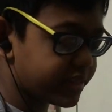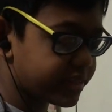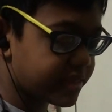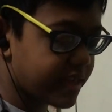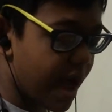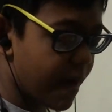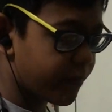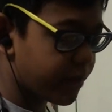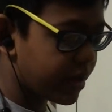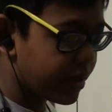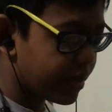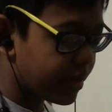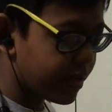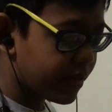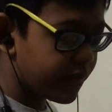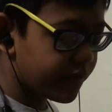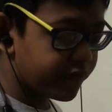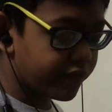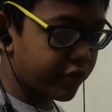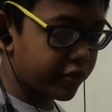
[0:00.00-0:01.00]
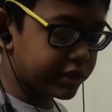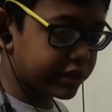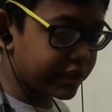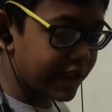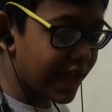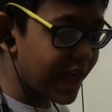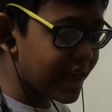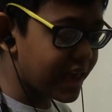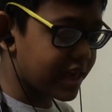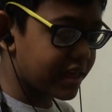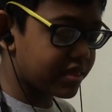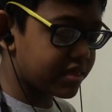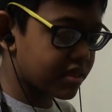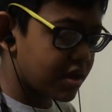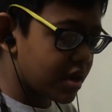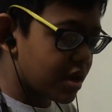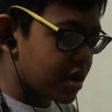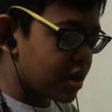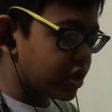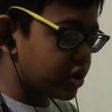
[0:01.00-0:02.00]
step. For this,
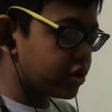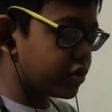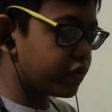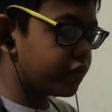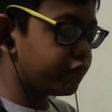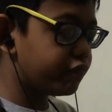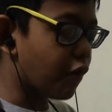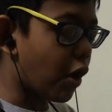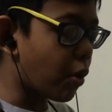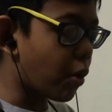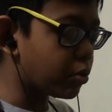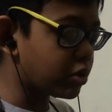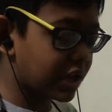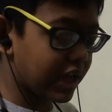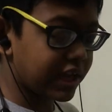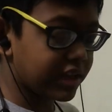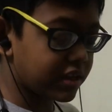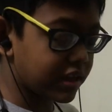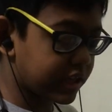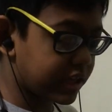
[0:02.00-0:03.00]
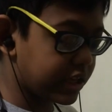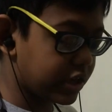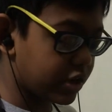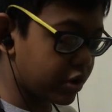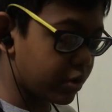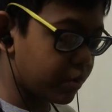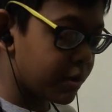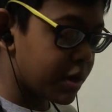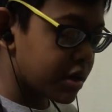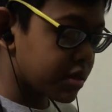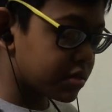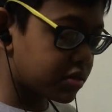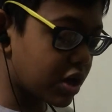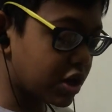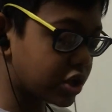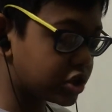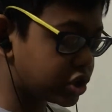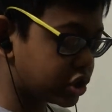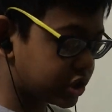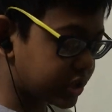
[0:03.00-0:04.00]
you rotate the cube
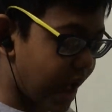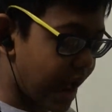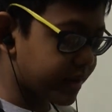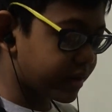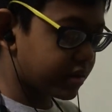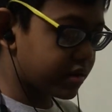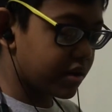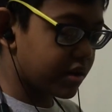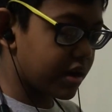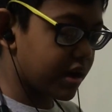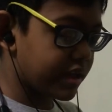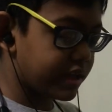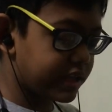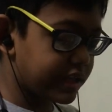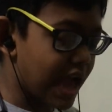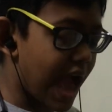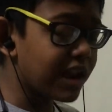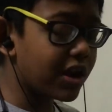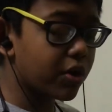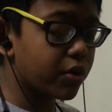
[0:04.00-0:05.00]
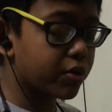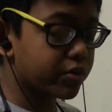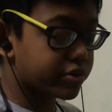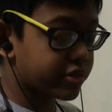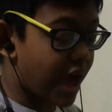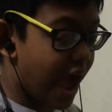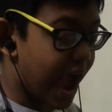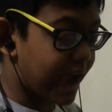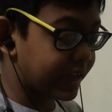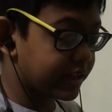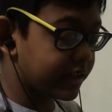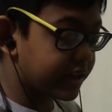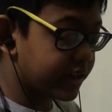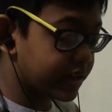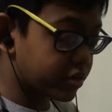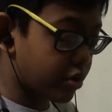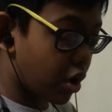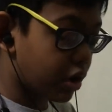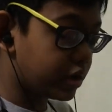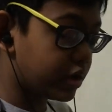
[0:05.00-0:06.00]
such that the yellow side is
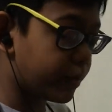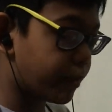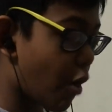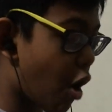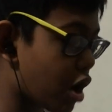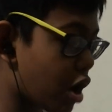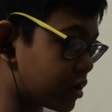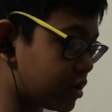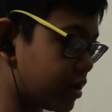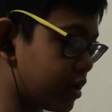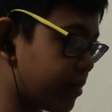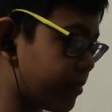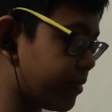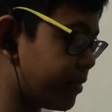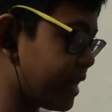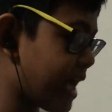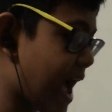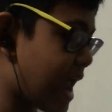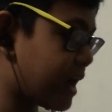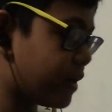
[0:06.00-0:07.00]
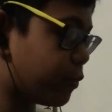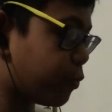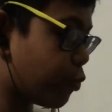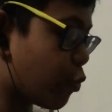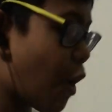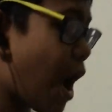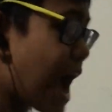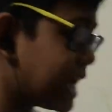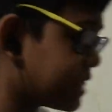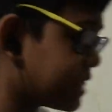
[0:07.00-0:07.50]
on the bottom and white